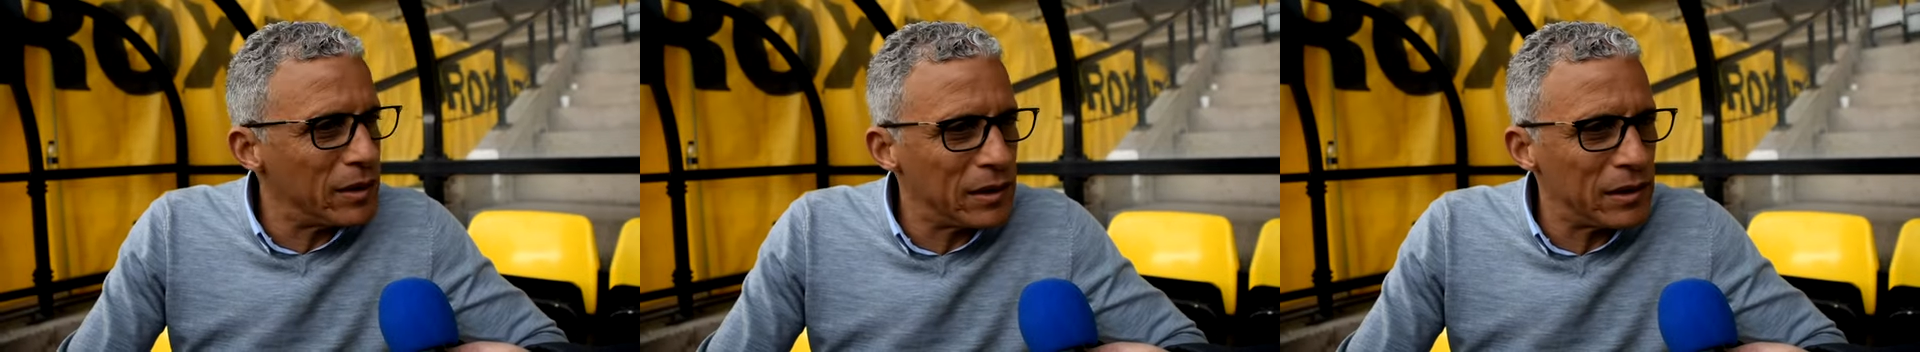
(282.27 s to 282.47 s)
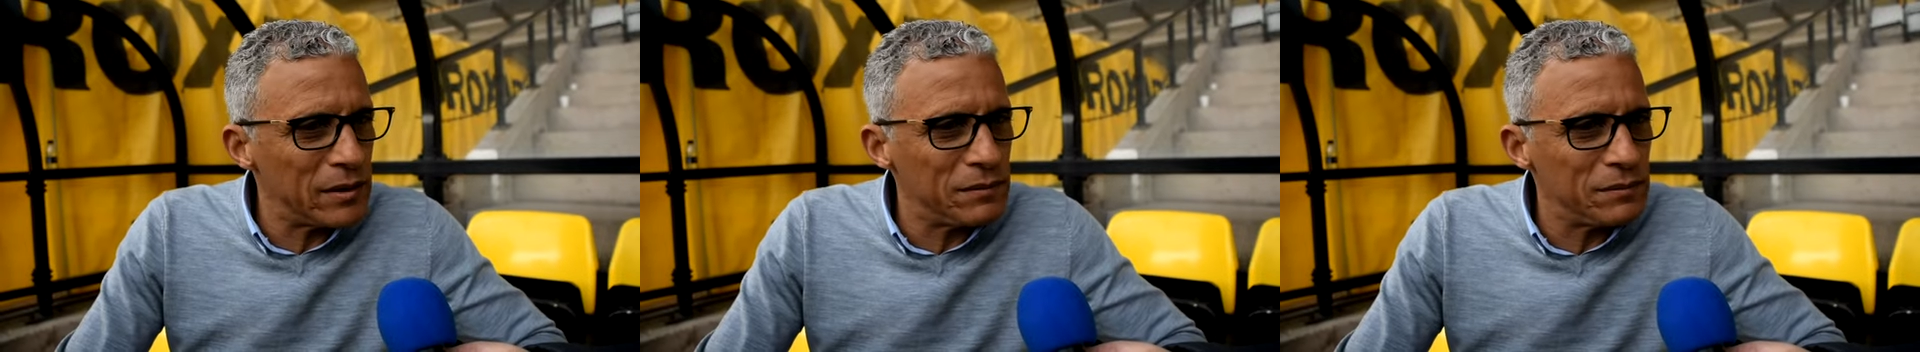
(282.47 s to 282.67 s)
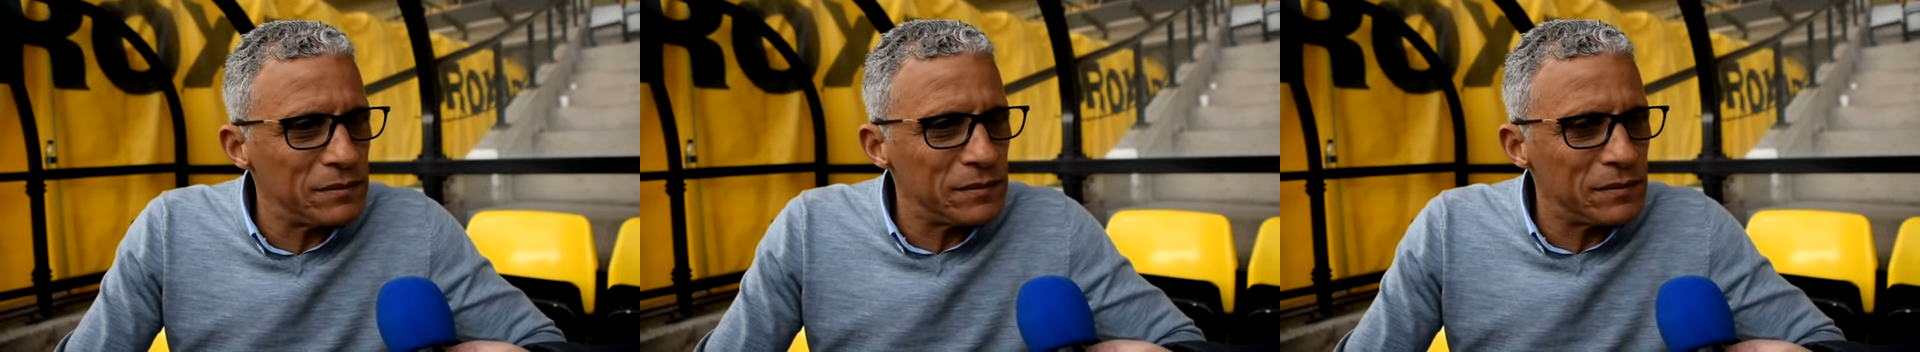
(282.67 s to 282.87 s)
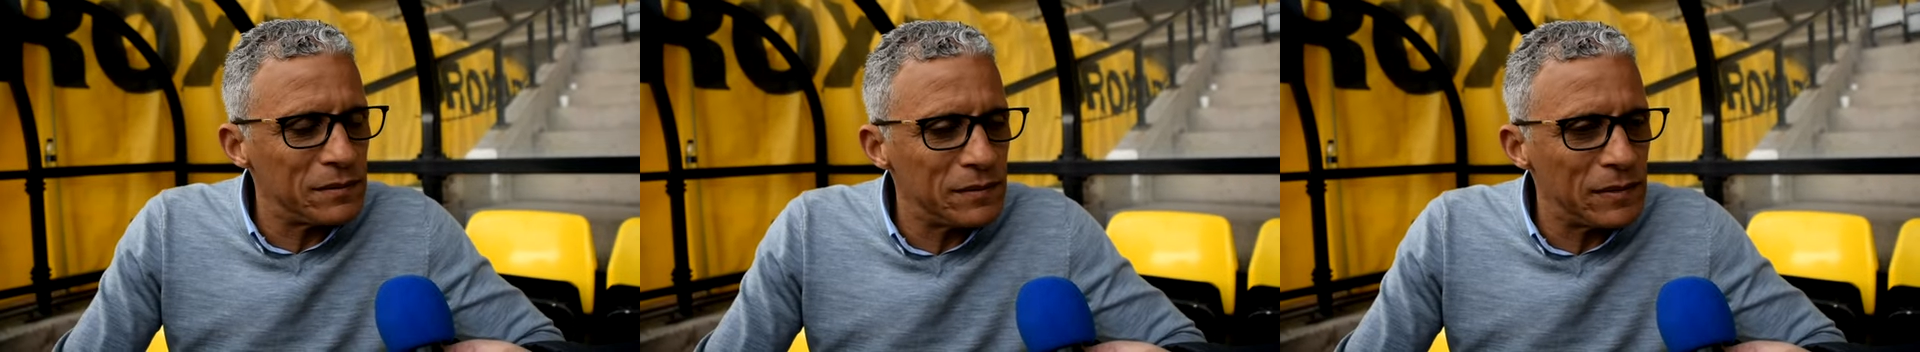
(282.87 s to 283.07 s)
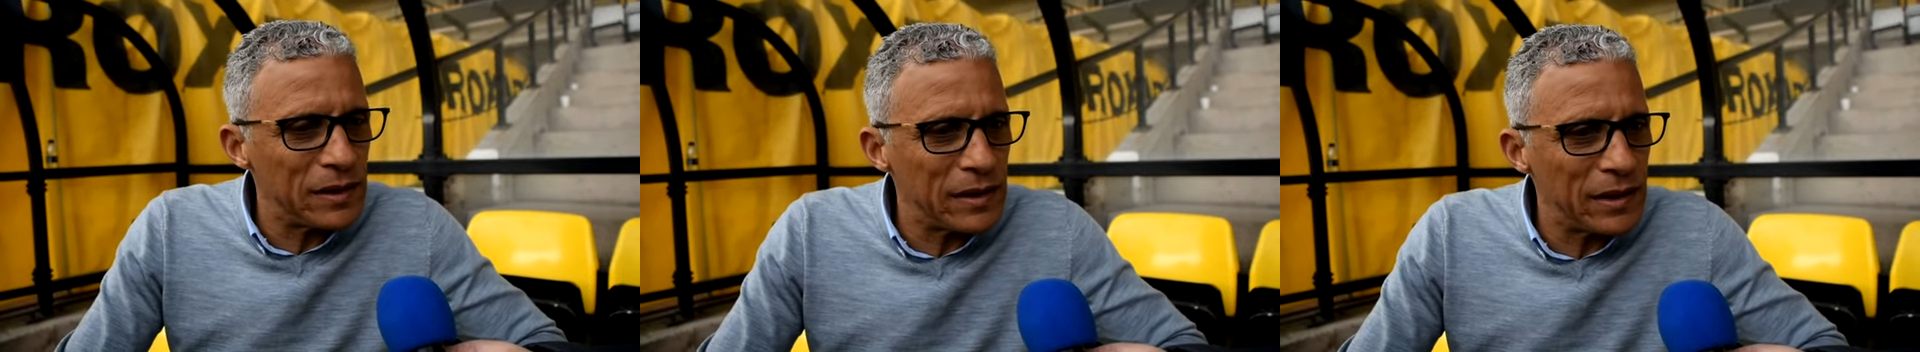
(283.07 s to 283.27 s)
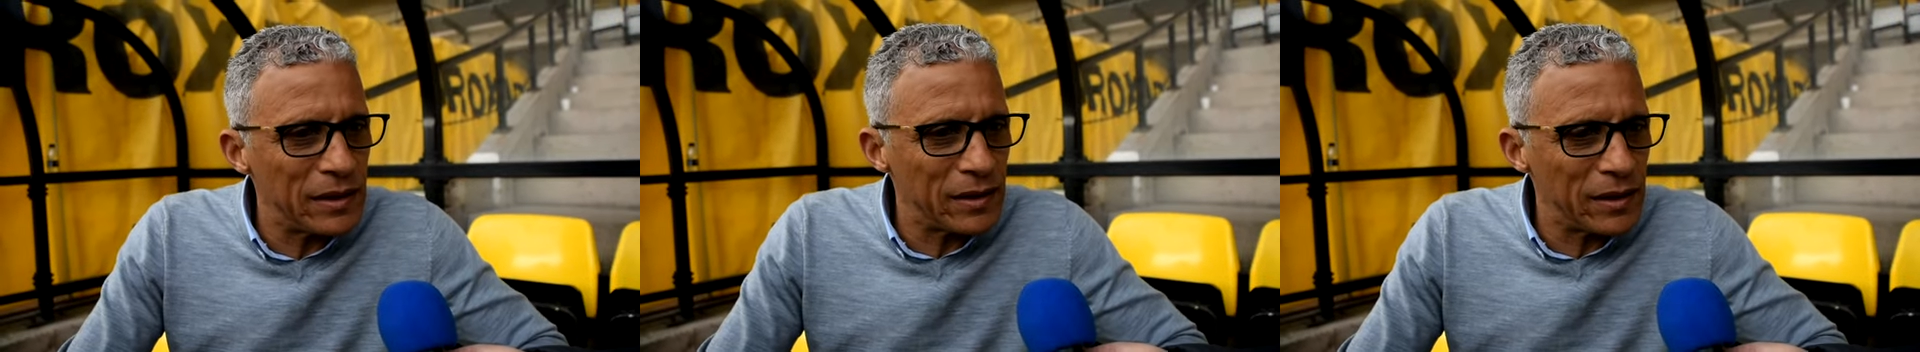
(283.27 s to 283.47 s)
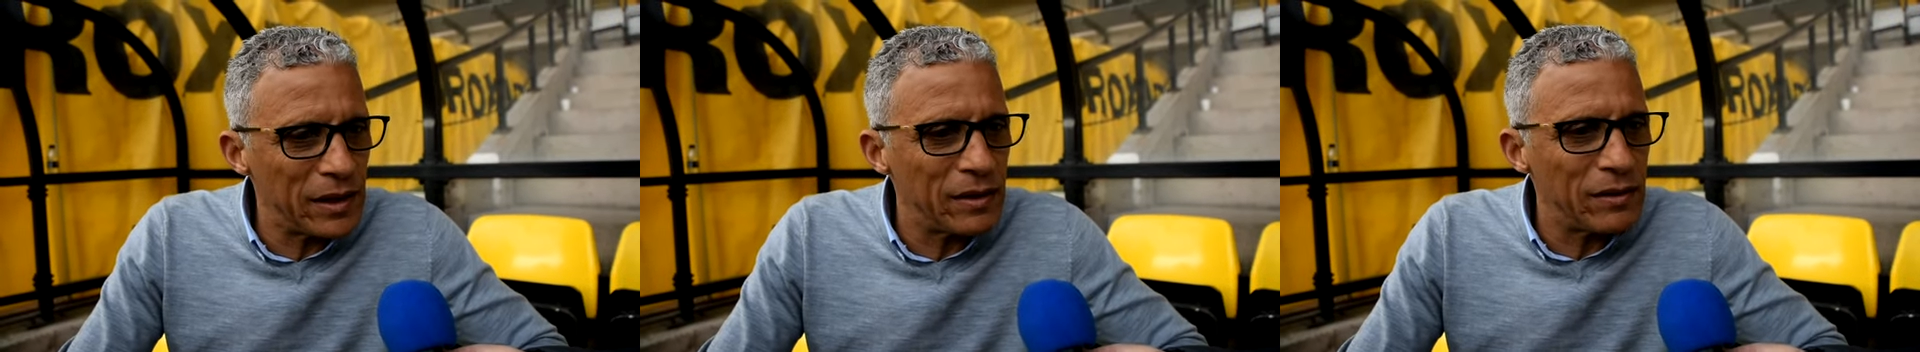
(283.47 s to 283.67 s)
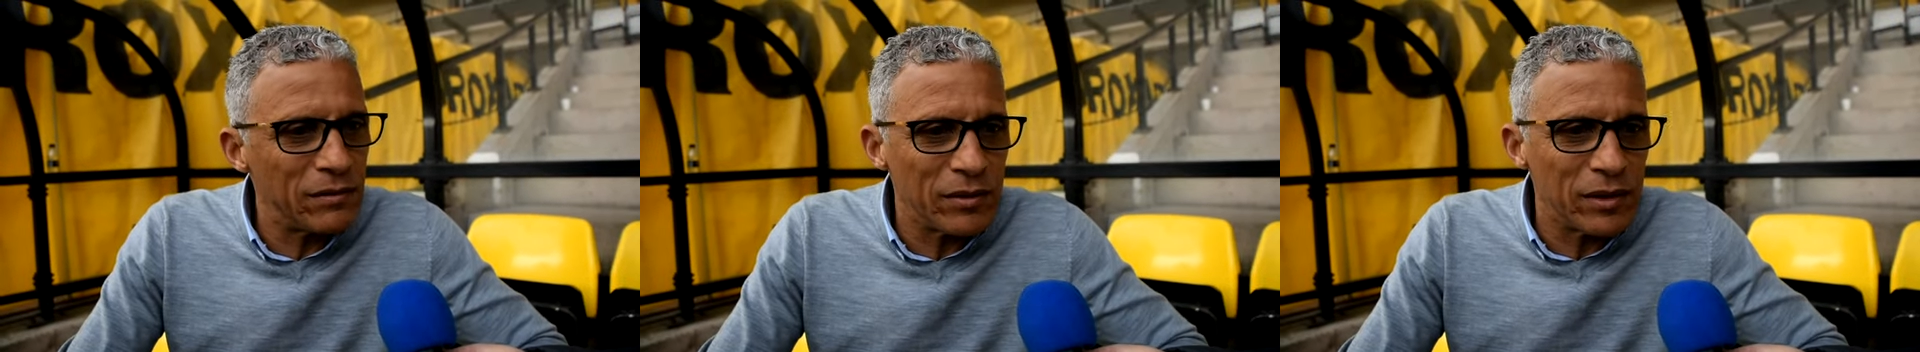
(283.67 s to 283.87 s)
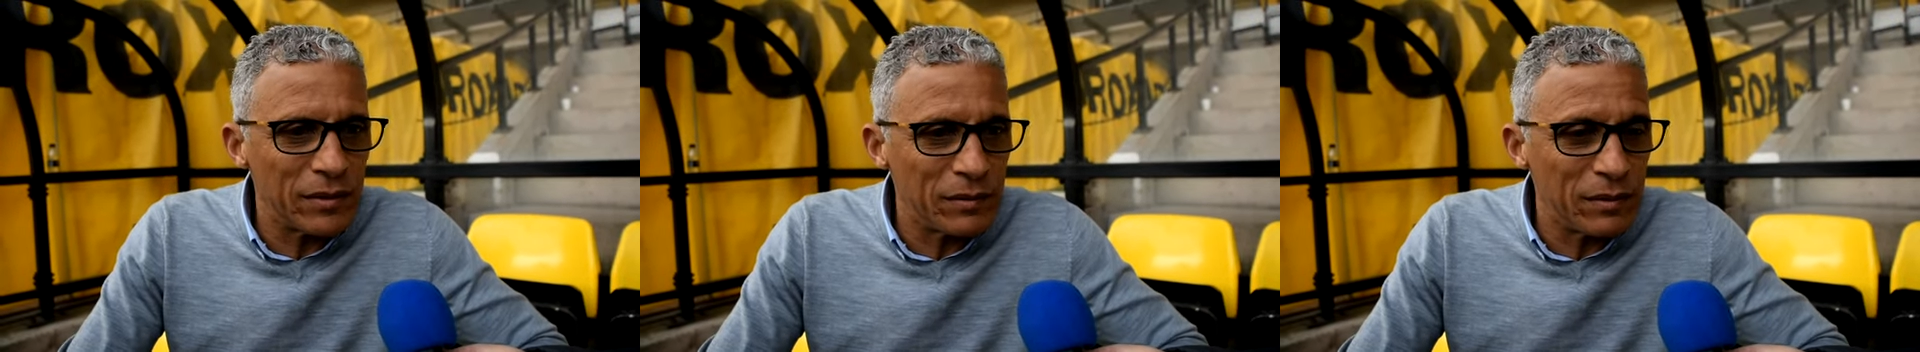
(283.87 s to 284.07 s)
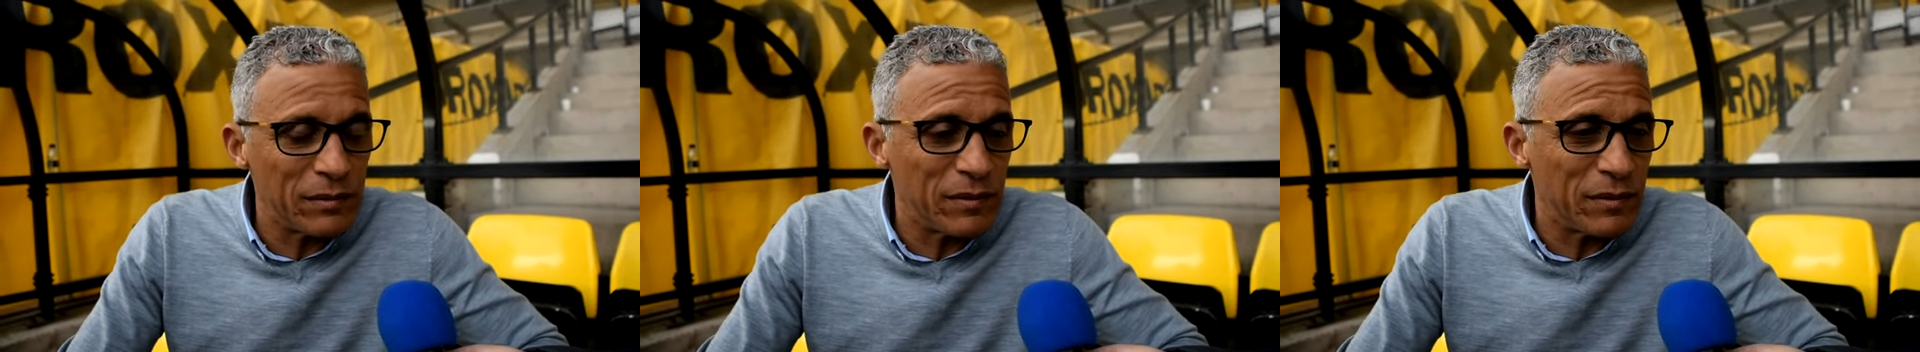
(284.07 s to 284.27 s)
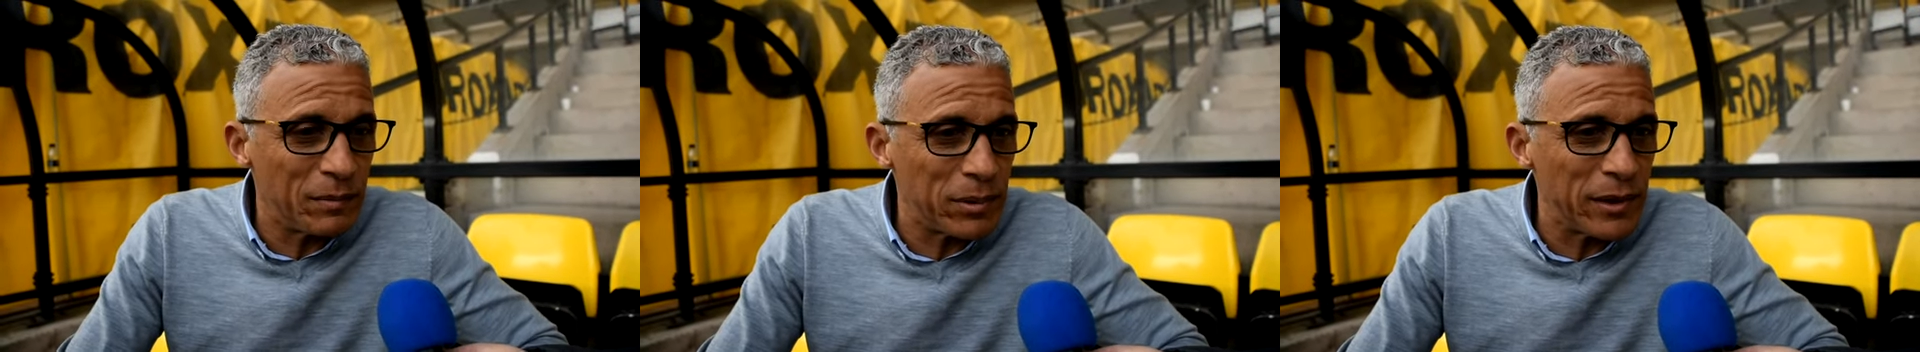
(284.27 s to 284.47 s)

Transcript: um, and I think uh,